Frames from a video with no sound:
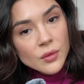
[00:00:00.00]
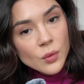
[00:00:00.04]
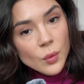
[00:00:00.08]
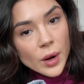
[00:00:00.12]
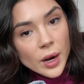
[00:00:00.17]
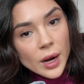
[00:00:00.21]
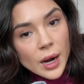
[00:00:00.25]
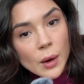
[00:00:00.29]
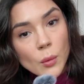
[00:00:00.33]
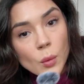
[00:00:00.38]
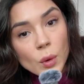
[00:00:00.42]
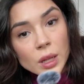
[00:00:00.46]

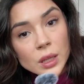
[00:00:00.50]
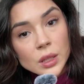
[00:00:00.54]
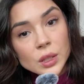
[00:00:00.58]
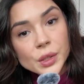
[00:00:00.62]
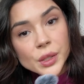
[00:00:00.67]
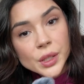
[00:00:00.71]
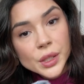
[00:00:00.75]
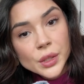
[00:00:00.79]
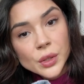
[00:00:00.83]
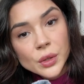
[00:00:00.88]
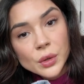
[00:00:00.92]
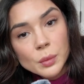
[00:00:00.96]
where I want to look
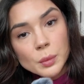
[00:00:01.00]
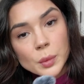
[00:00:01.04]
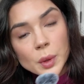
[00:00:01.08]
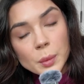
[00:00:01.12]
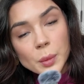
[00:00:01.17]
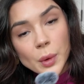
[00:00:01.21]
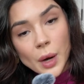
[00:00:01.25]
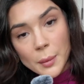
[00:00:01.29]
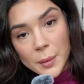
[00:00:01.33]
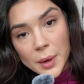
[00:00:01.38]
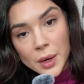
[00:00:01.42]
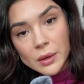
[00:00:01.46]
cute, but
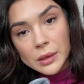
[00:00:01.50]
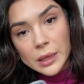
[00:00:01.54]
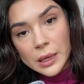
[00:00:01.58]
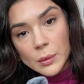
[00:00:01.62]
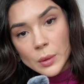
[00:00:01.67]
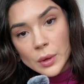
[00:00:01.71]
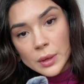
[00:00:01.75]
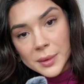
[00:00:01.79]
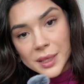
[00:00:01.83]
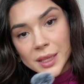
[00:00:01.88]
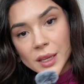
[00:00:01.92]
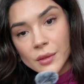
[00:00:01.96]
primarily I
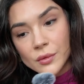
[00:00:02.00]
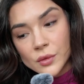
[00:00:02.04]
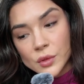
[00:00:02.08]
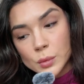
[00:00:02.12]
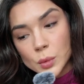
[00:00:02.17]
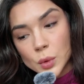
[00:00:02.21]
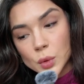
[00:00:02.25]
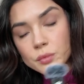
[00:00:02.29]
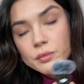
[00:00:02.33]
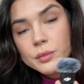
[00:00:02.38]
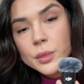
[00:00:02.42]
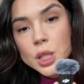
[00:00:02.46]
want to be
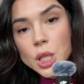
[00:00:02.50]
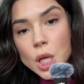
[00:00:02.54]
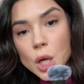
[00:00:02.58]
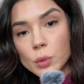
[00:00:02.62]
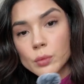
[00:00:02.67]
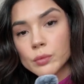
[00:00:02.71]
comfortable. So